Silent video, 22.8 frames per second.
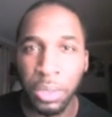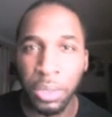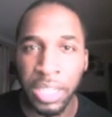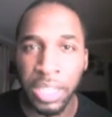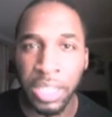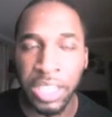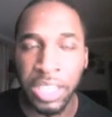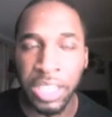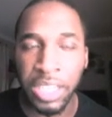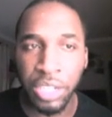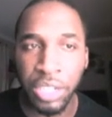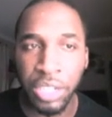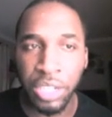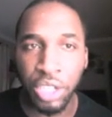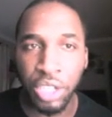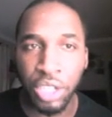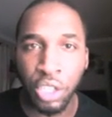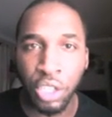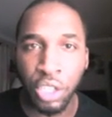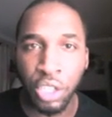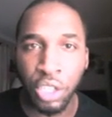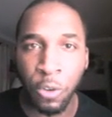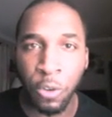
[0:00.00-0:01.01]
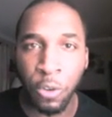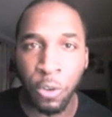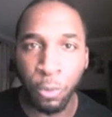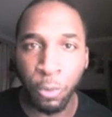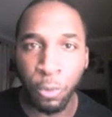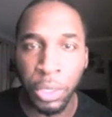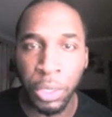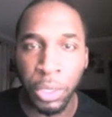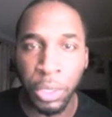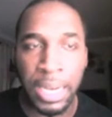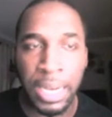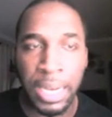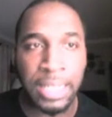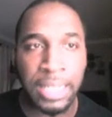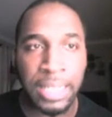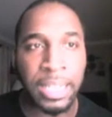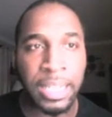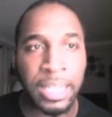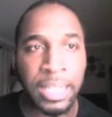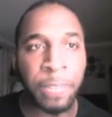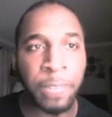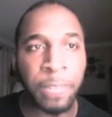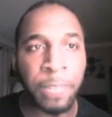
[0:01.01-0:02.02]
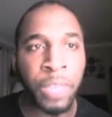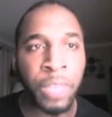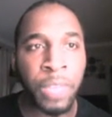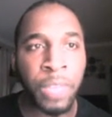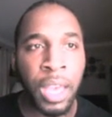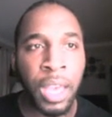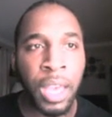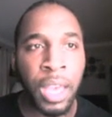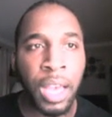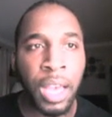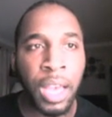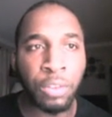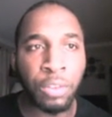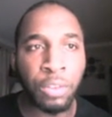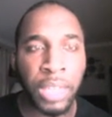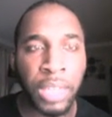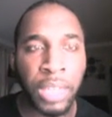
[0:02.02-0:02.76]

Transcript: that teaches you real content and